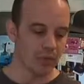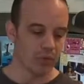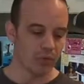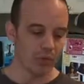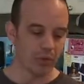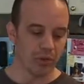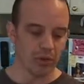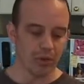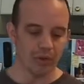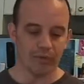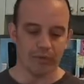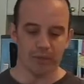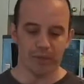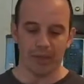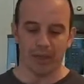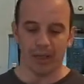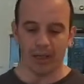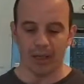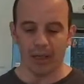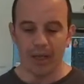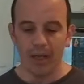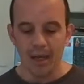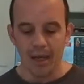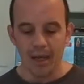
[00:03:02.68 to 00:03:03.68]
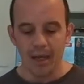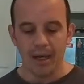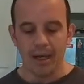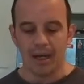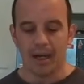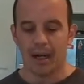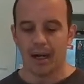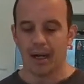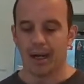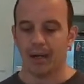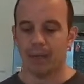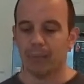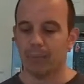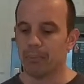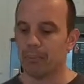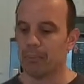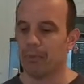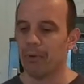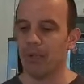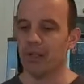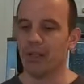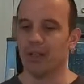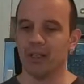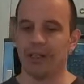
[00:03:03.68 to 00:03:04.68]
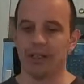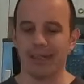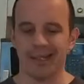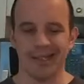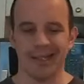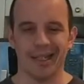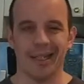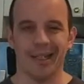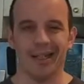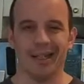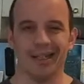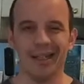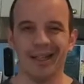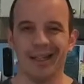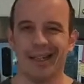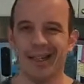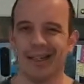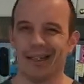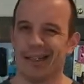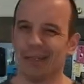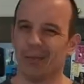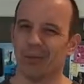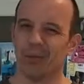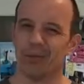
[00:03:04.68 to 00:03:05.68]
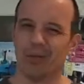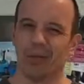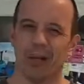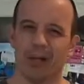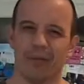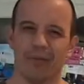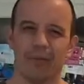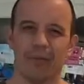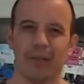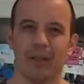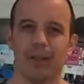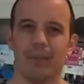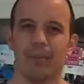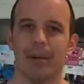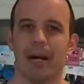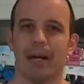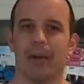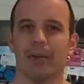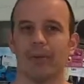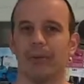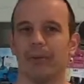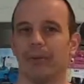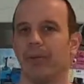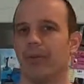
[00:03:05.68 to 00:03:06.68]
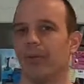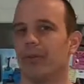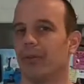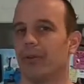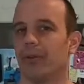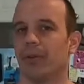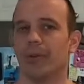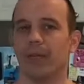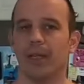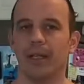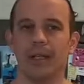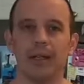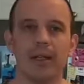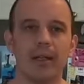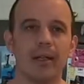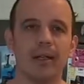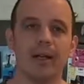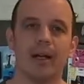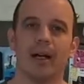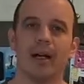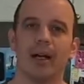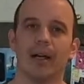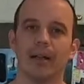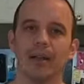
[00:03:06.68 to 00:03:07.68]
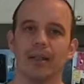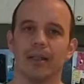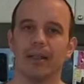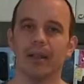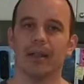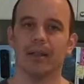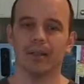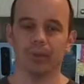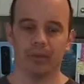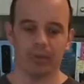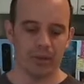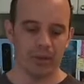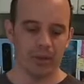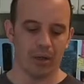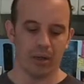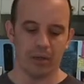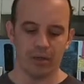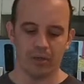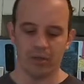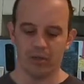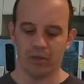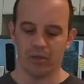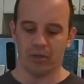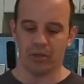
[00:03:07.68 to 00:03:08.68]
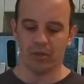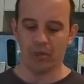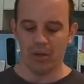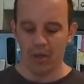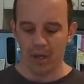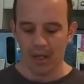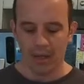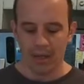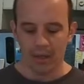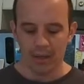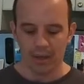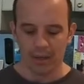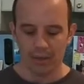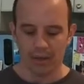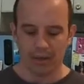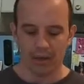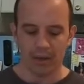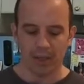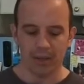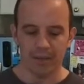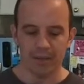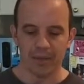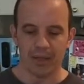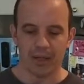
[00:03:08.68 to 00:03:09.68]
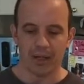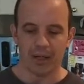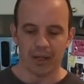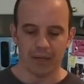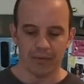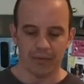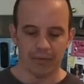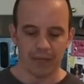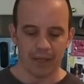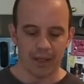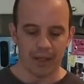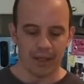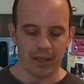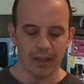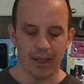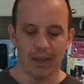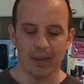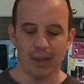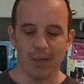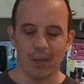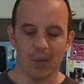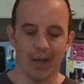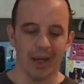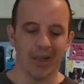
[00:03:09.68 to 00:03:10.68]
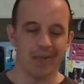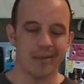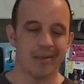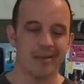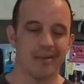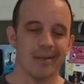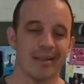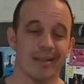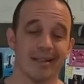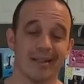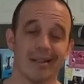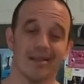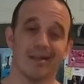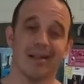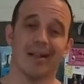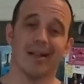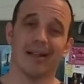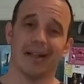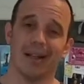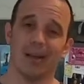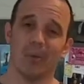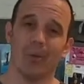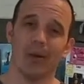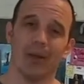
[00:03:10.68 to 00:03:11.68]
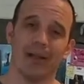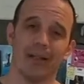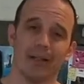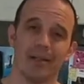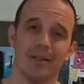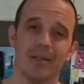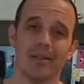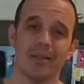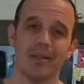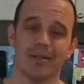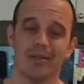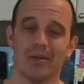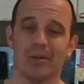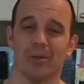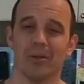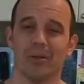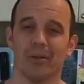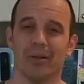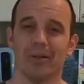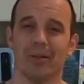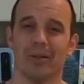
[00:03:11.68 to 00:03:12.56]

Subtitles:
real good for me. Putting this in, I get roughly about 330 in regards to grams of egg whites. That's a lot of egg whites. So